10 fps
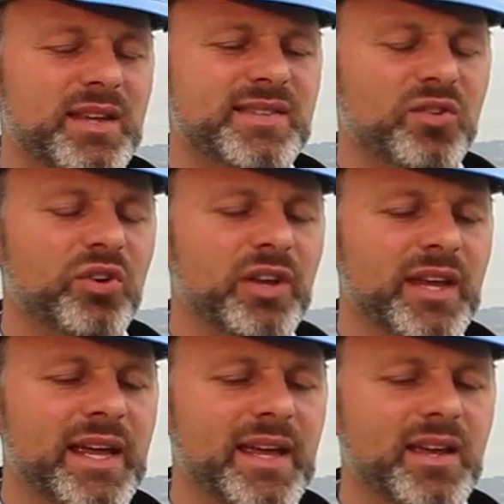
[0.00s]
It's a
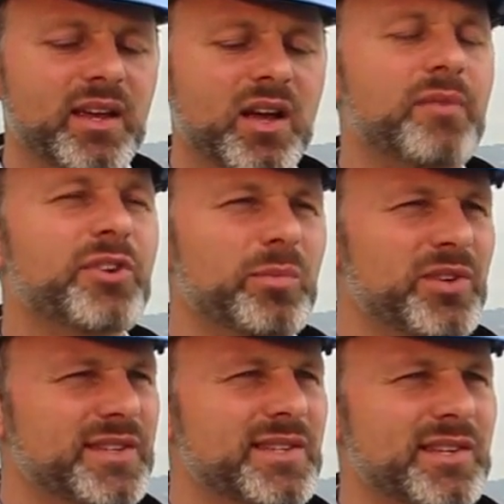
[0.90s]
really comfortable
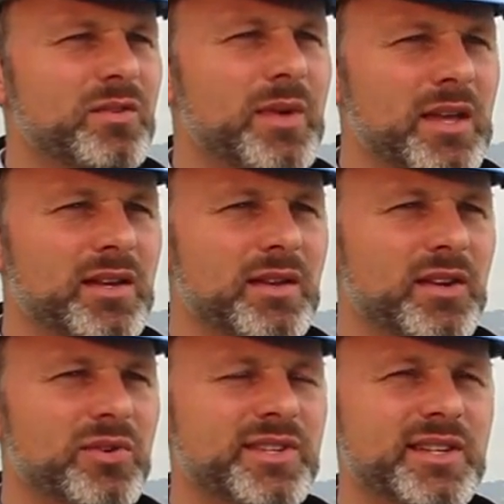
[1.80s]
system, and
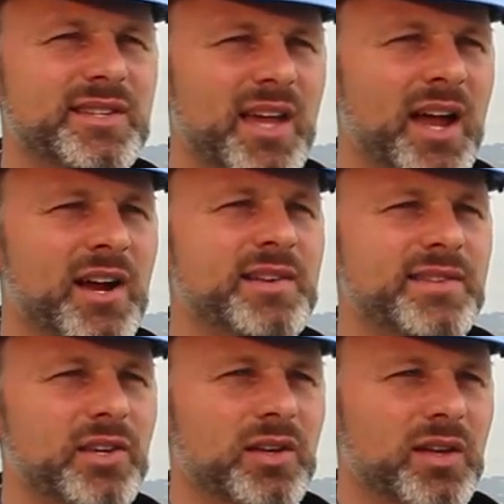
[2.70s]
there's a desire
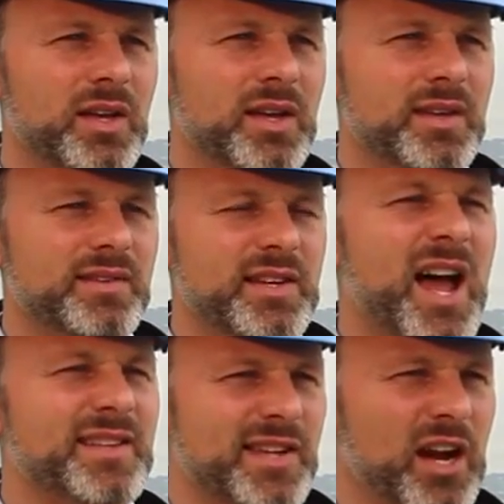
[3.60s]
to, to
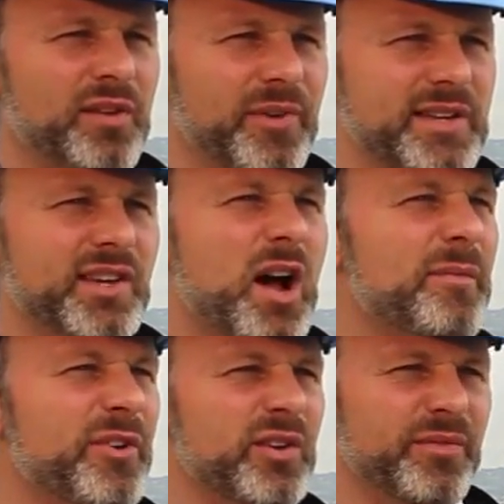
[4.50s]
not sacrifice
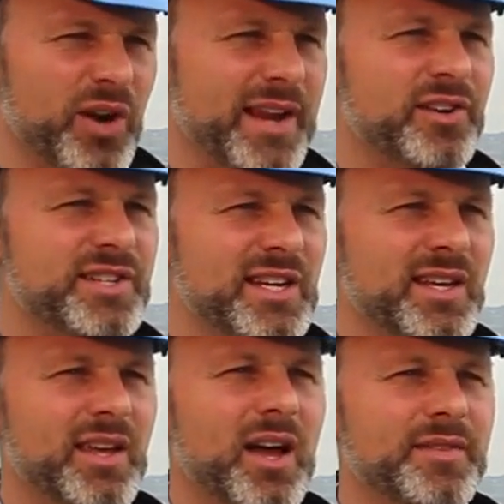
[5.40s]
comfort for
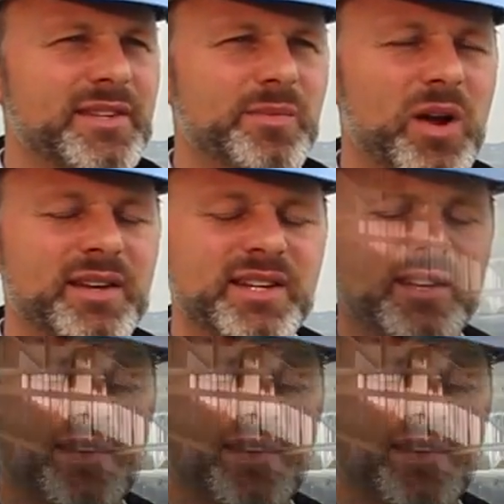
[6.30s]
energy on this project.